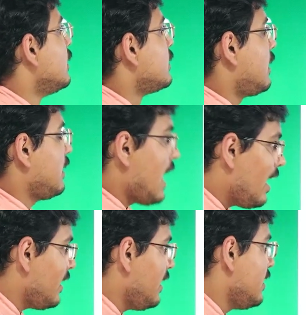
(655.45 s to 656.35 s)
The
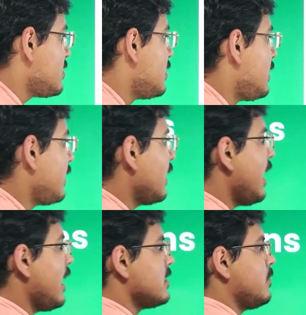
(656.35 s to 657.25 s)
reality is that
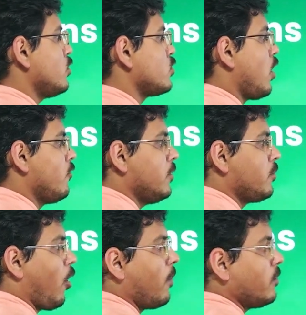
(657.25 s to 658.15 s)
AI is about solving
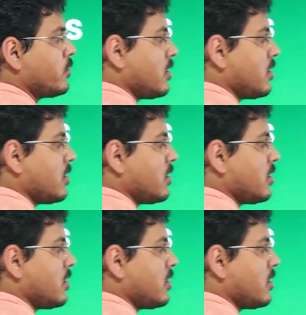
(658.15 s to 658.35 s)
problems